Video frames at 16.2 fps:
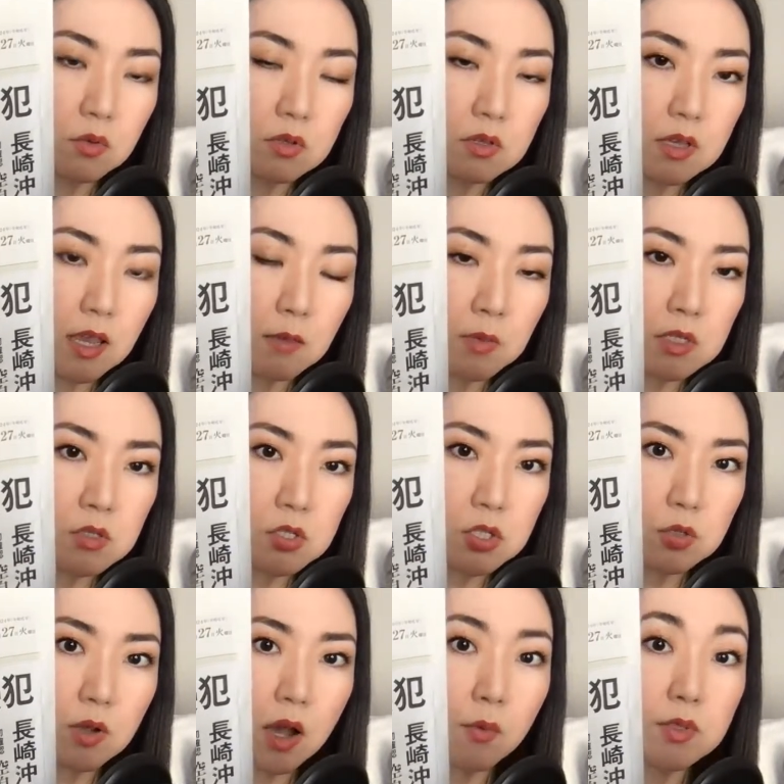came
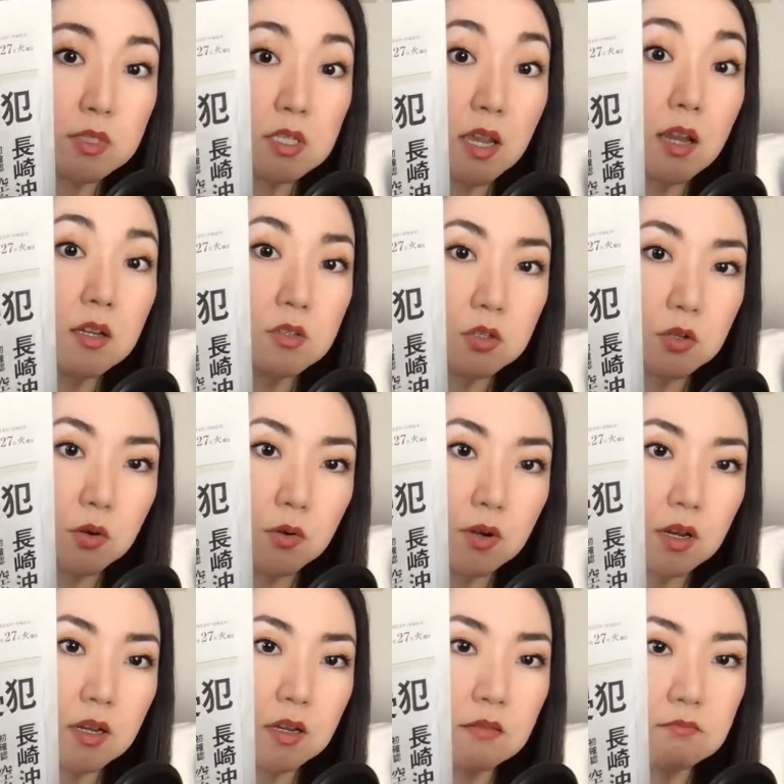into our
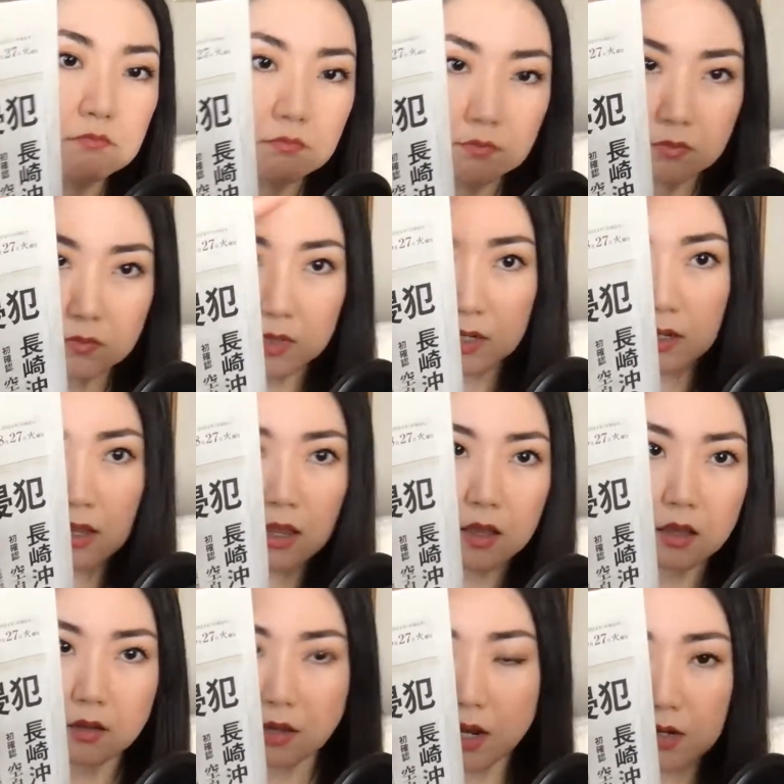territory, like
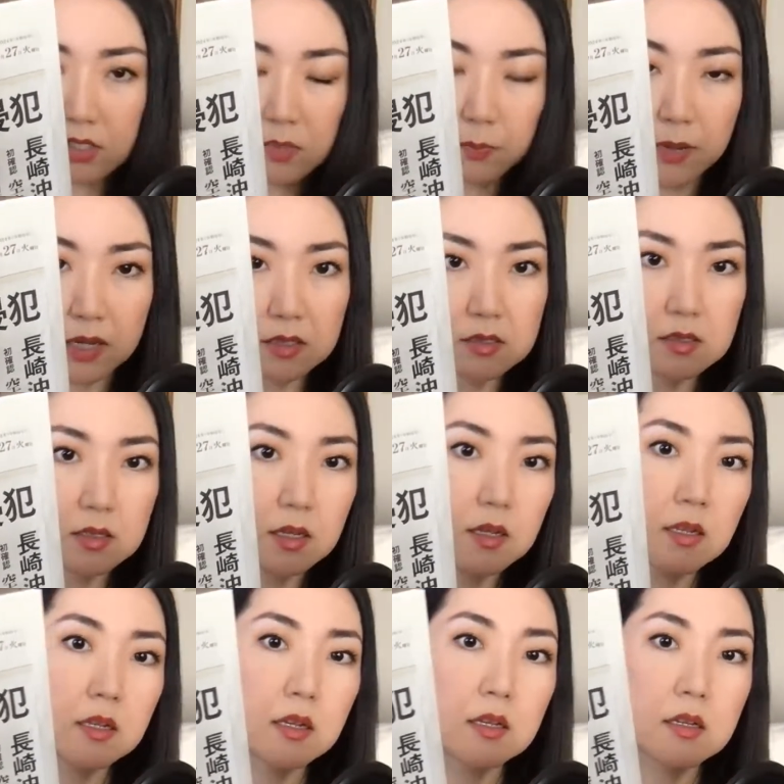airspace.
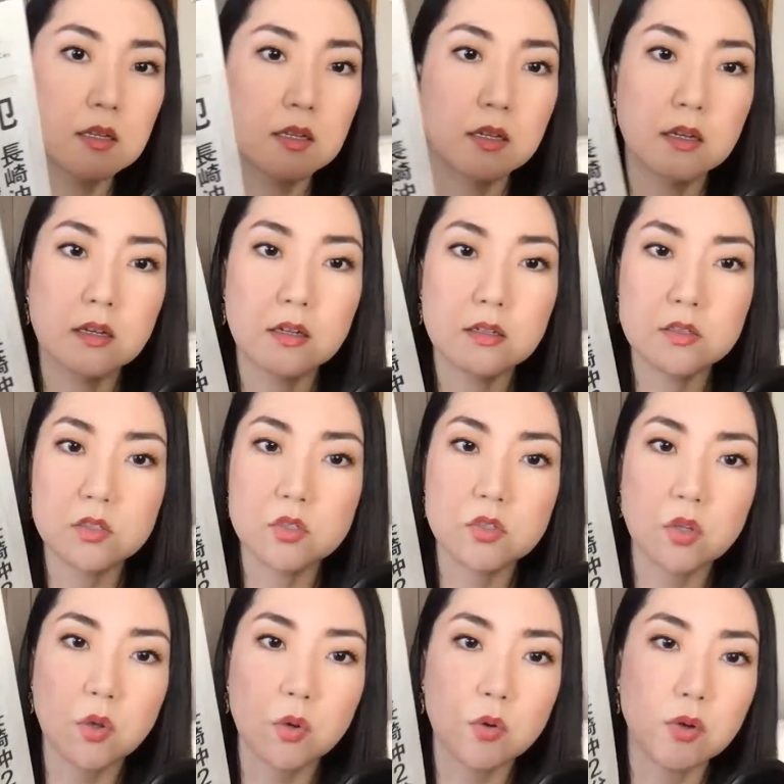
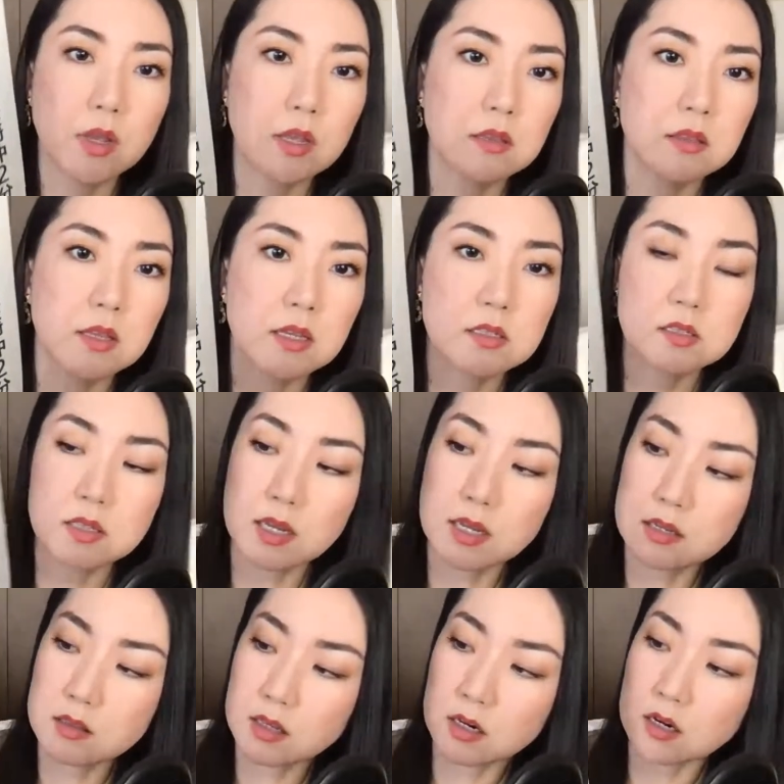So, and they
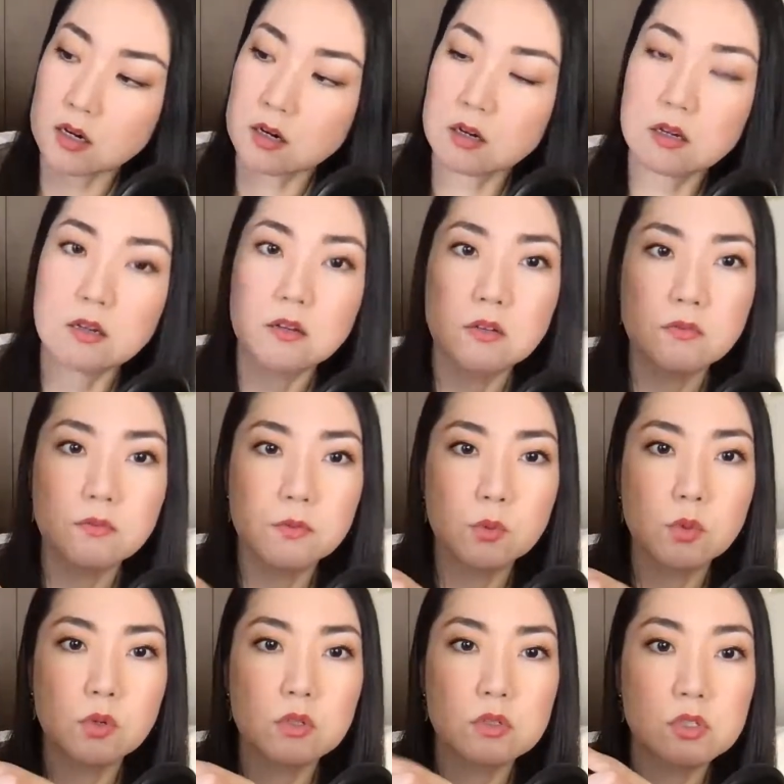stayed there
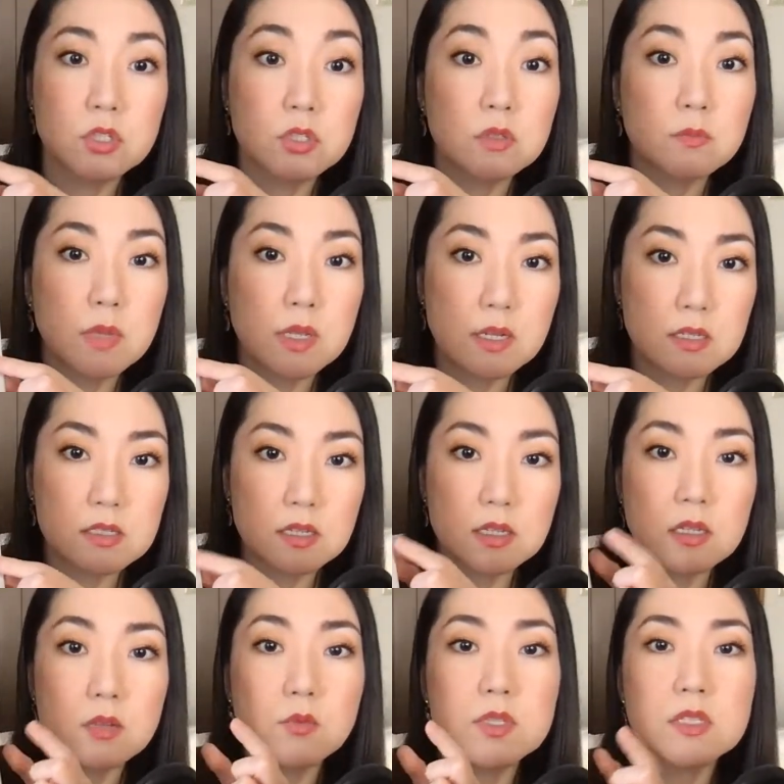for 2 minutes,
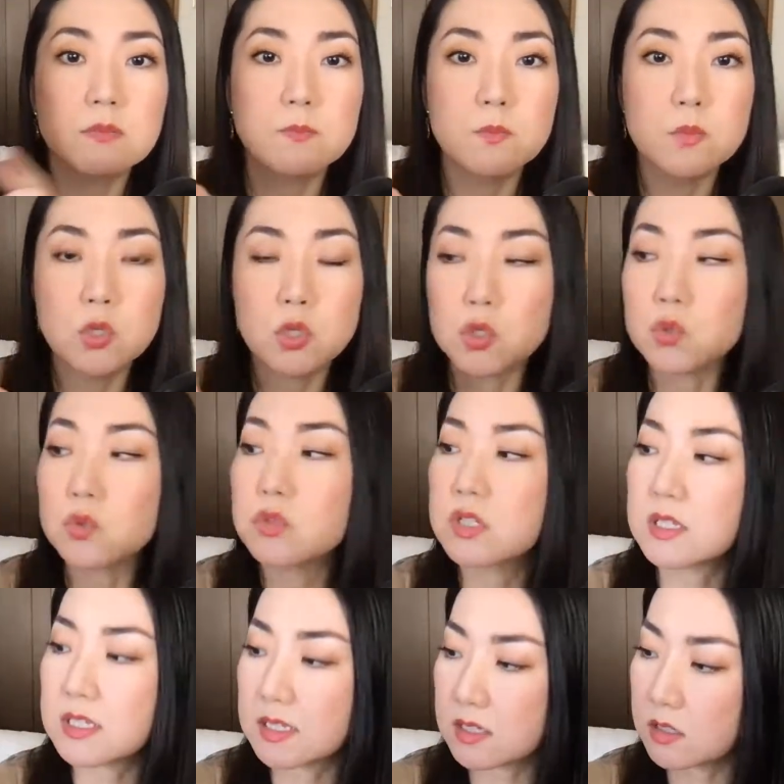and it was a
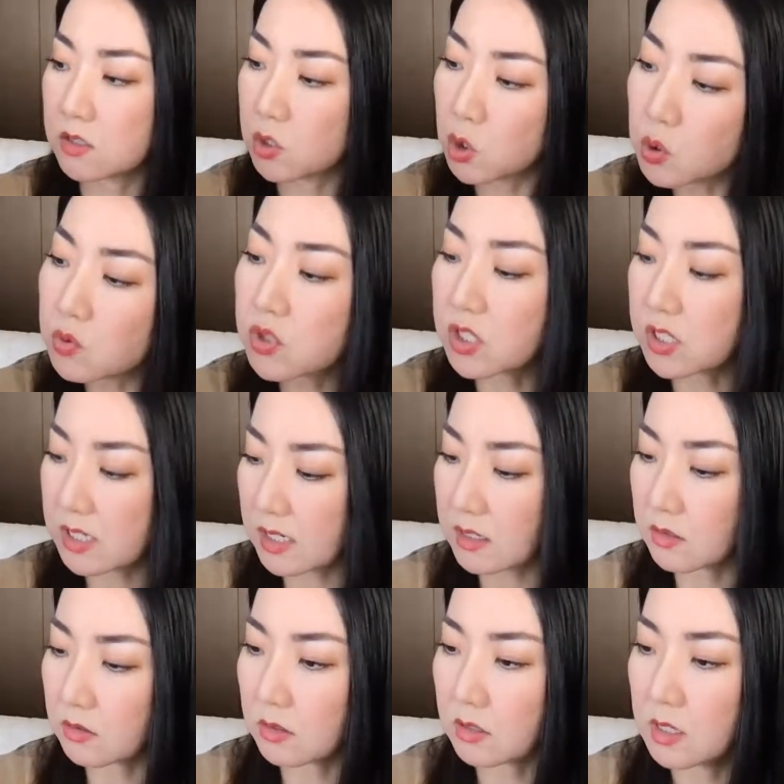huge
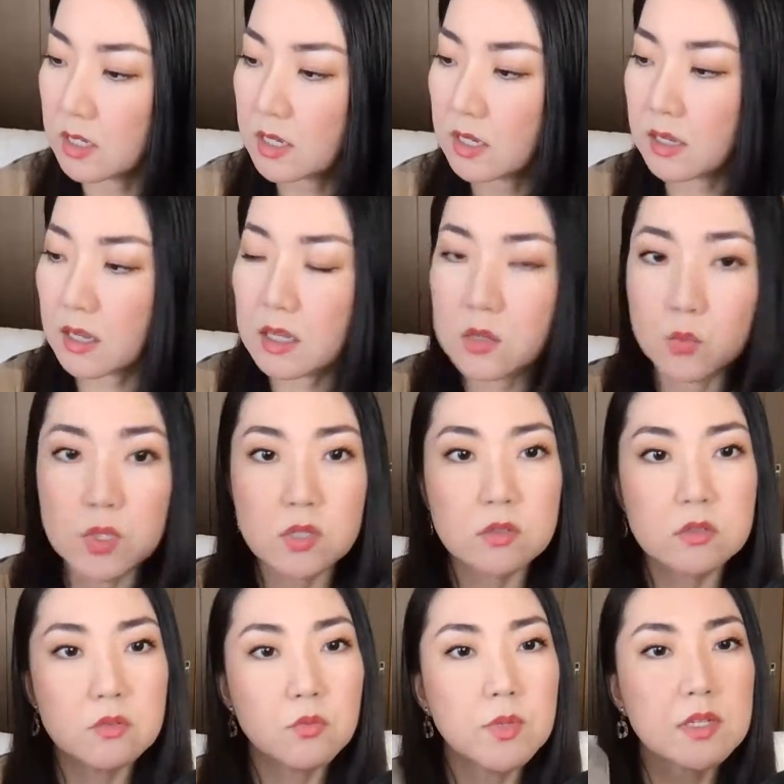deal. And
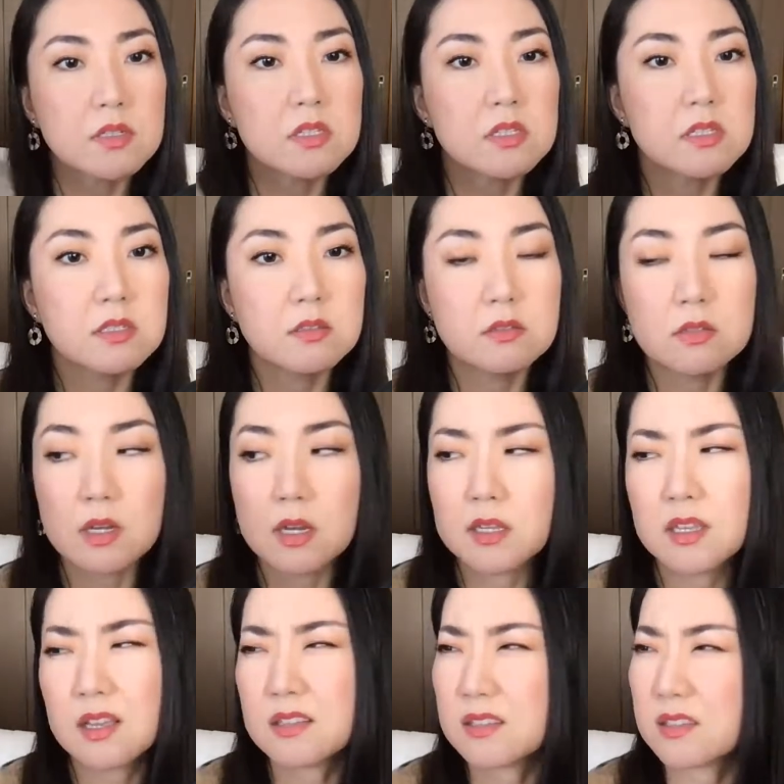we're still, I
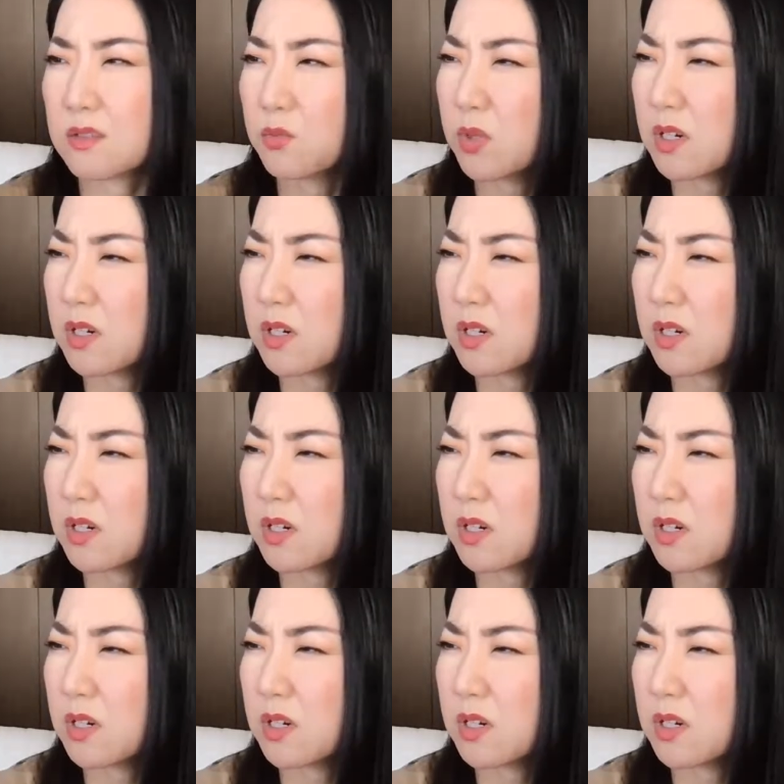guess,